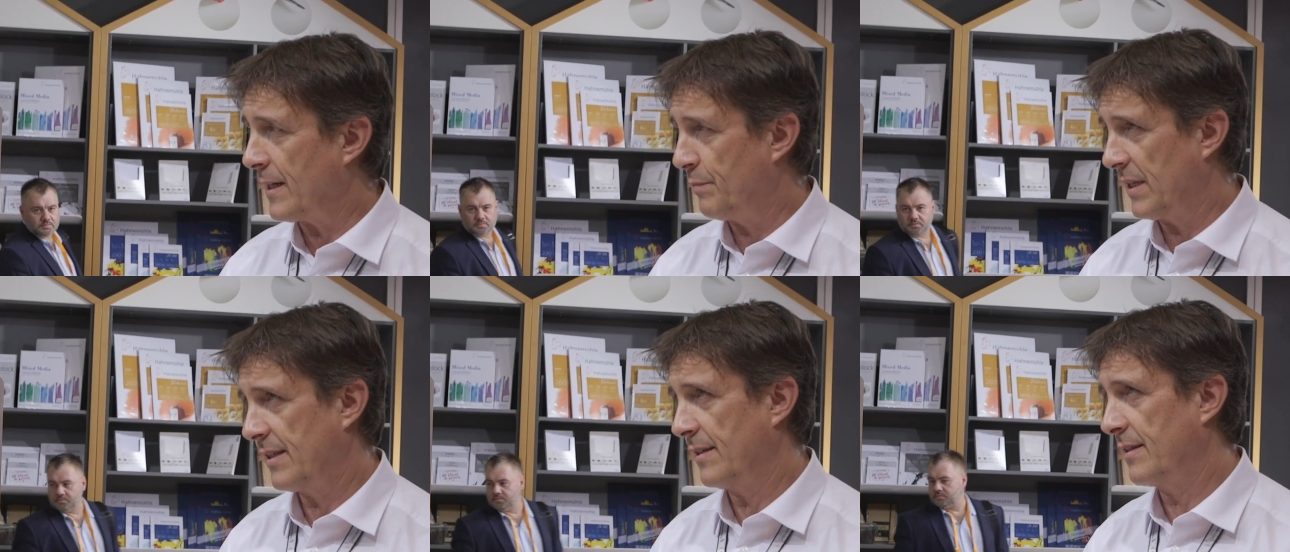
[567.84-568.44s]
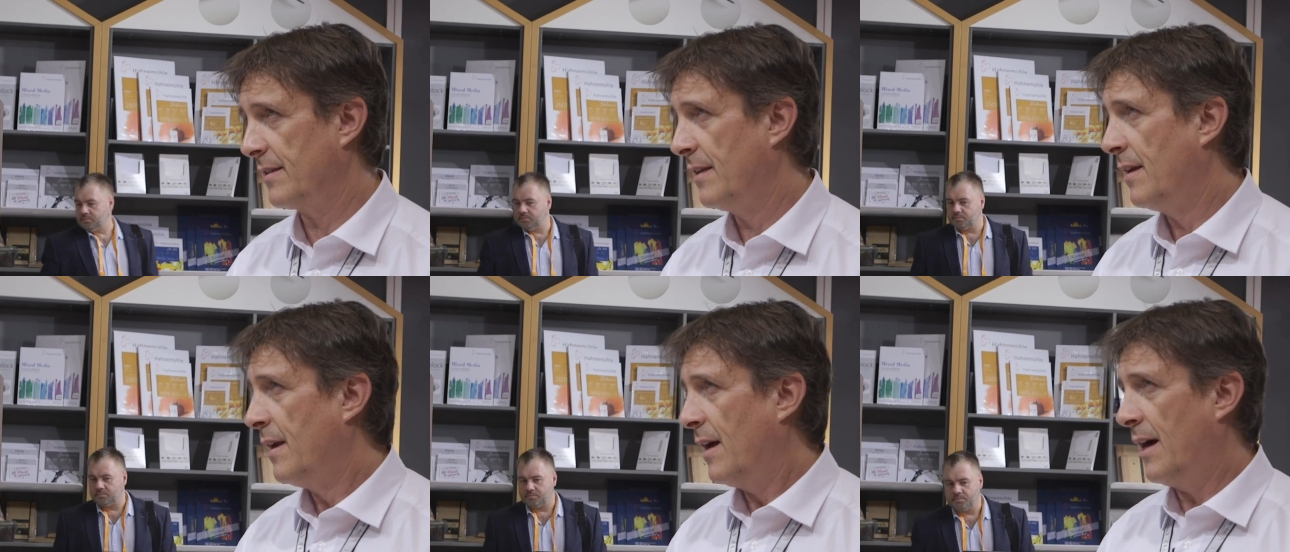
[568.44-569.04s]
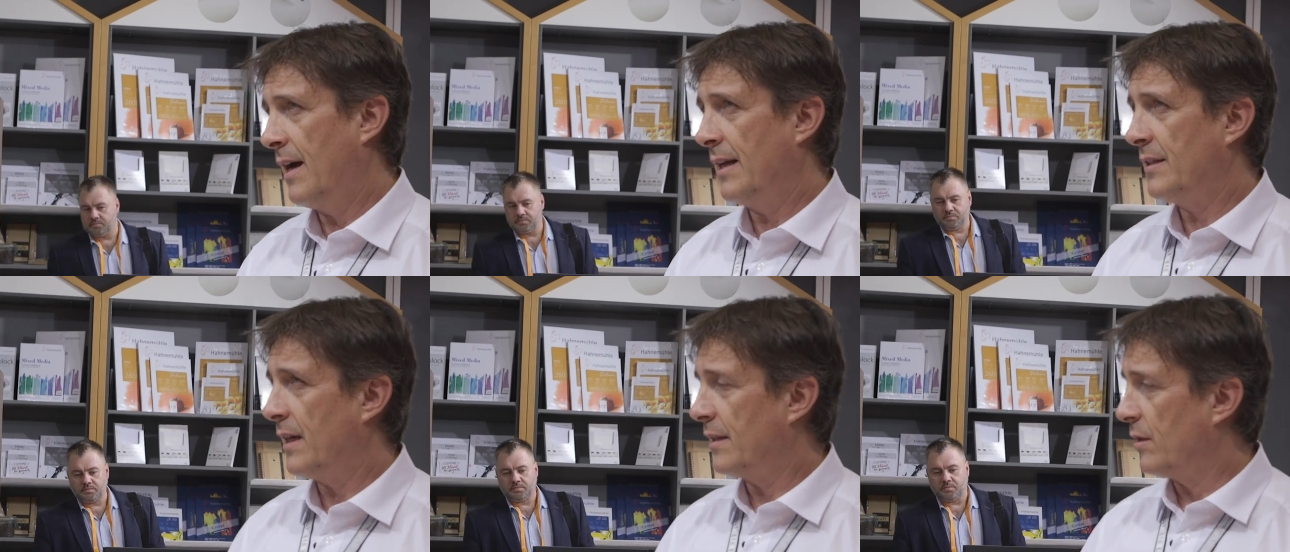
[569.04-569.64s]
Speaker 1: art business, uh,
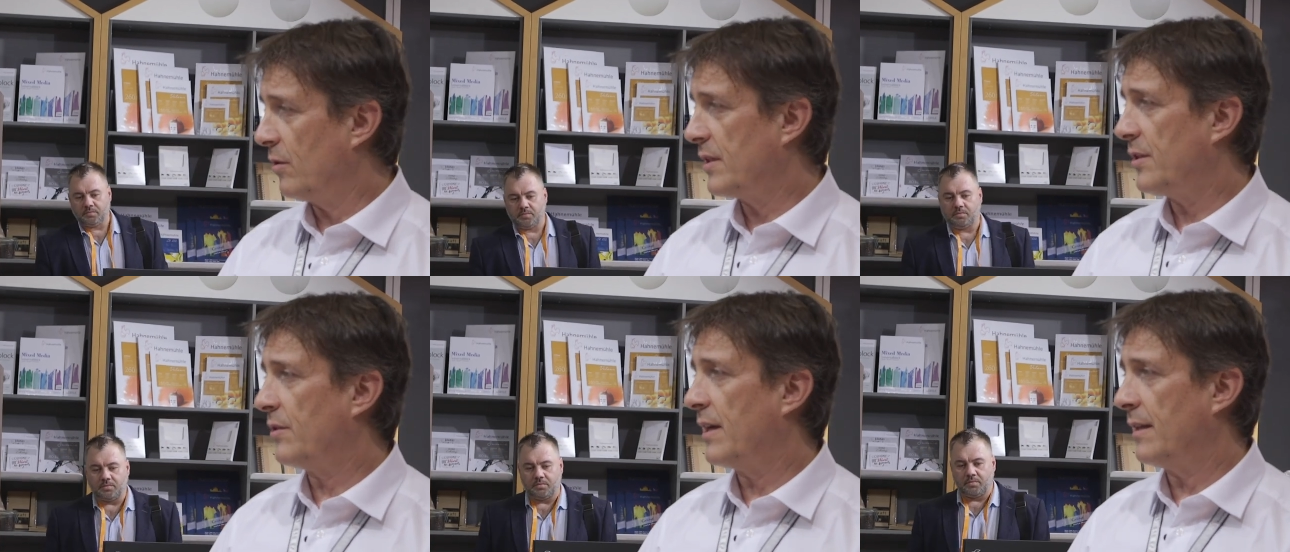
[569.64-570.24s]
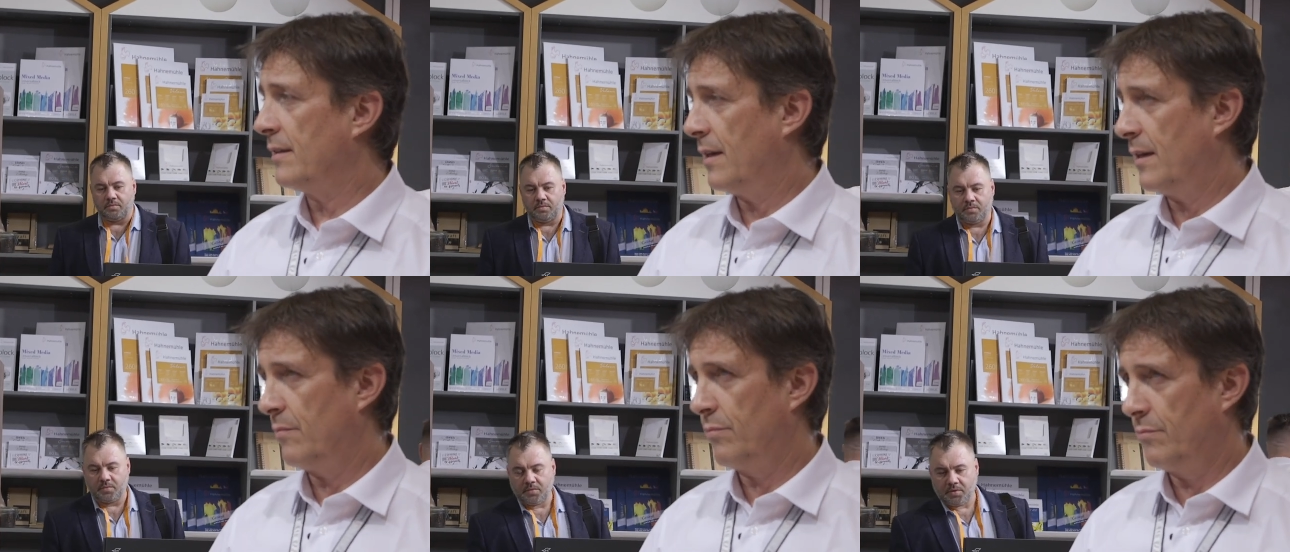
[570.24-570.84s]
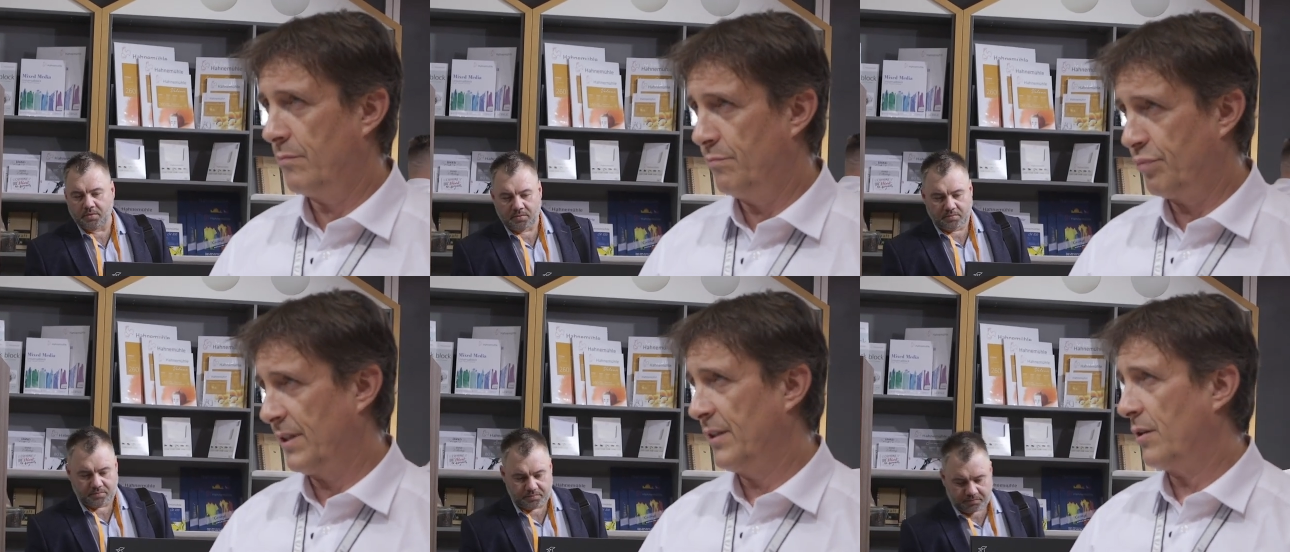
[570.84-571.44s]
and uh, those you can uh,
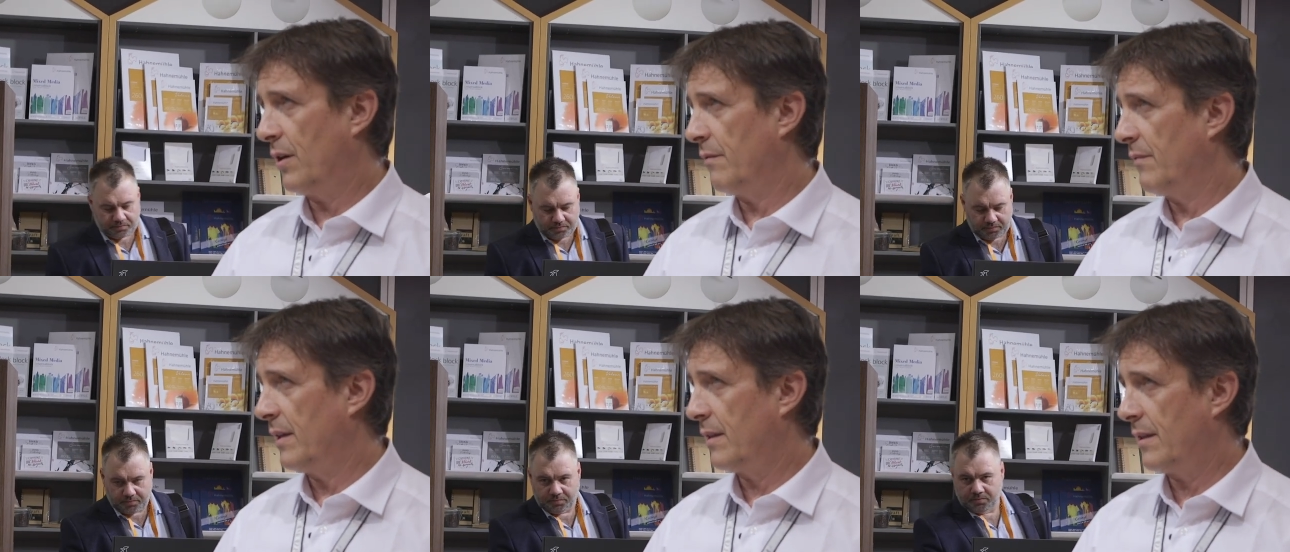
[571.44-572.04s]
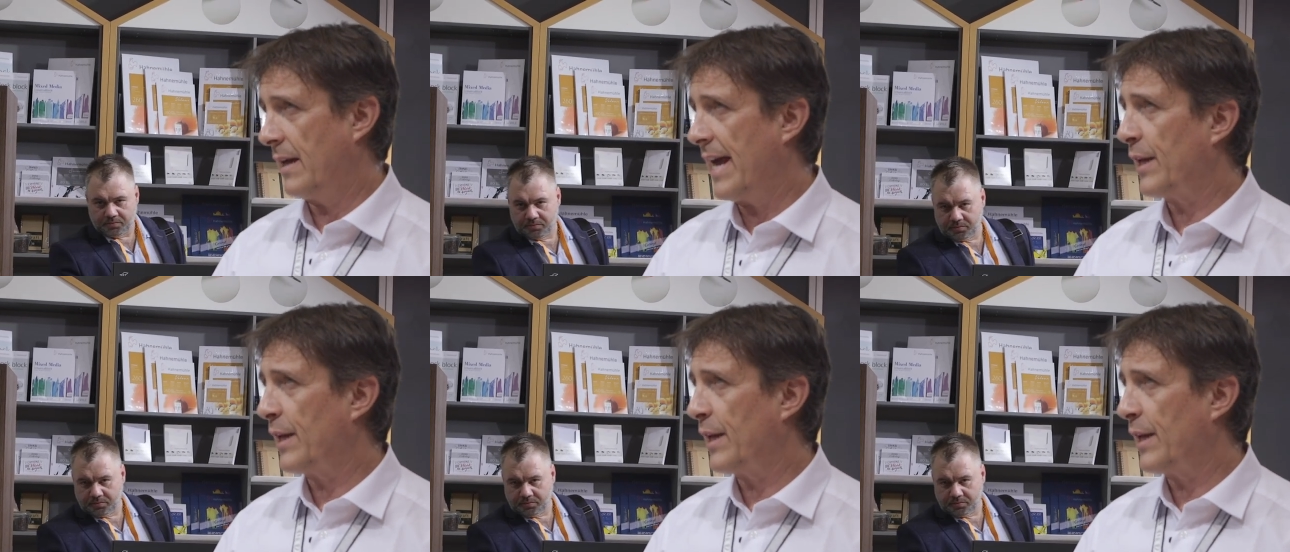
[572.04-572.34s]
print on with the uh,